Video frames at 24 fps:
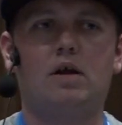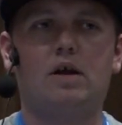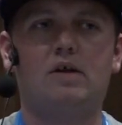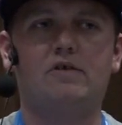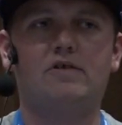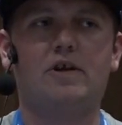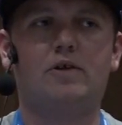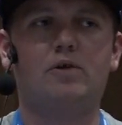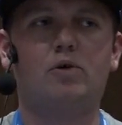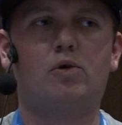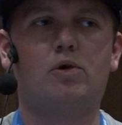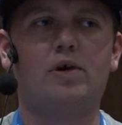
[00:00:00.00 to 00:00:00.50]

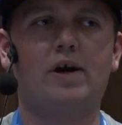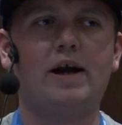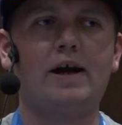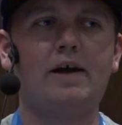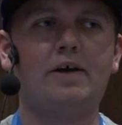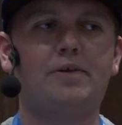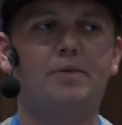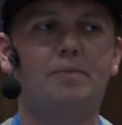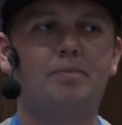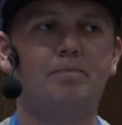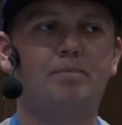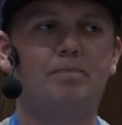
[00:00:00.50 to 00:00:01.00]
Is that
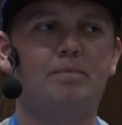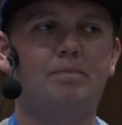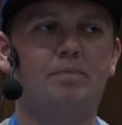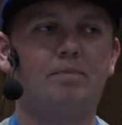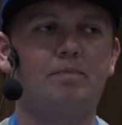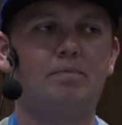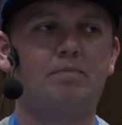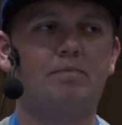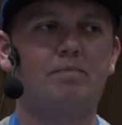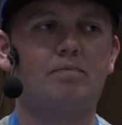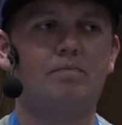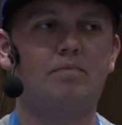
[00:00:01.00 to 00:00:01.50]
correct?
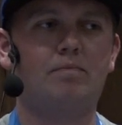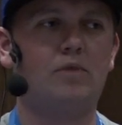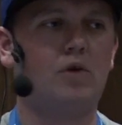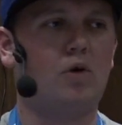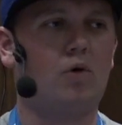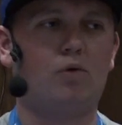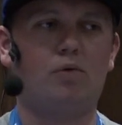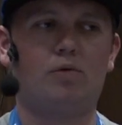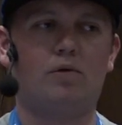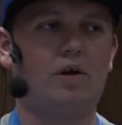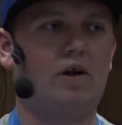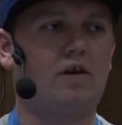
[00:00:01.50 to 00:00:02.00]

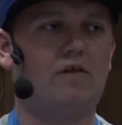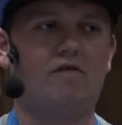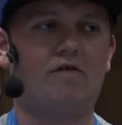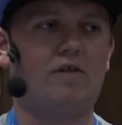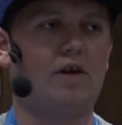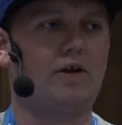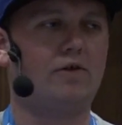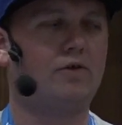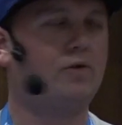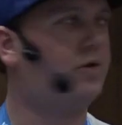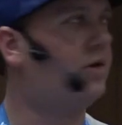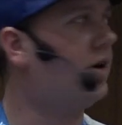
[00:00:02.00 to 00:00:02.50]
No, it's
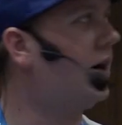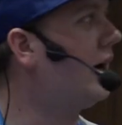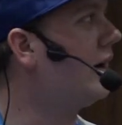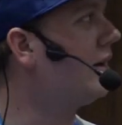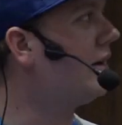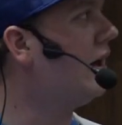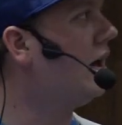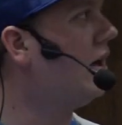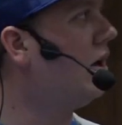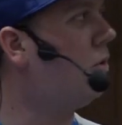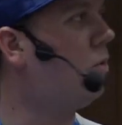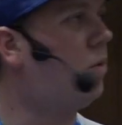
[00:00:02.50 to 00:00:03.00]
not correct.
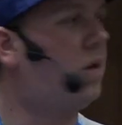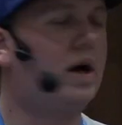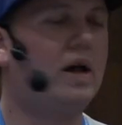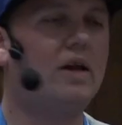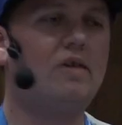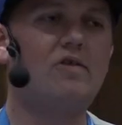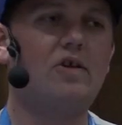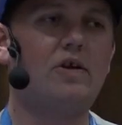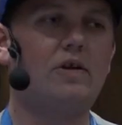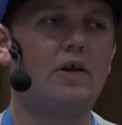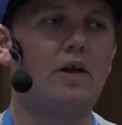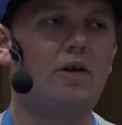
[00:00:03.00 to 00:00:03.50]
Why
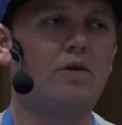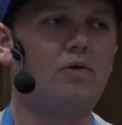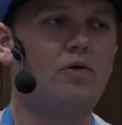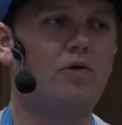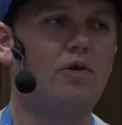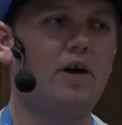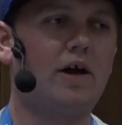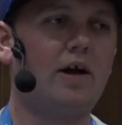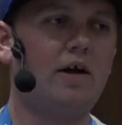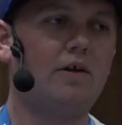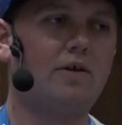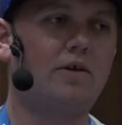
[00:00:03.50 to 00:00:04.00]
is it not
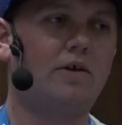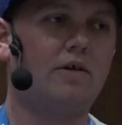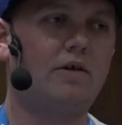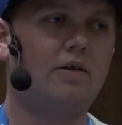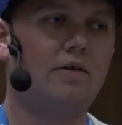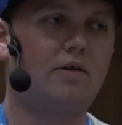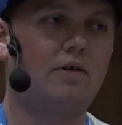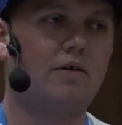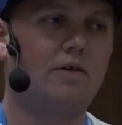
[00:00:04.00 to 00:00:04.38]
correct?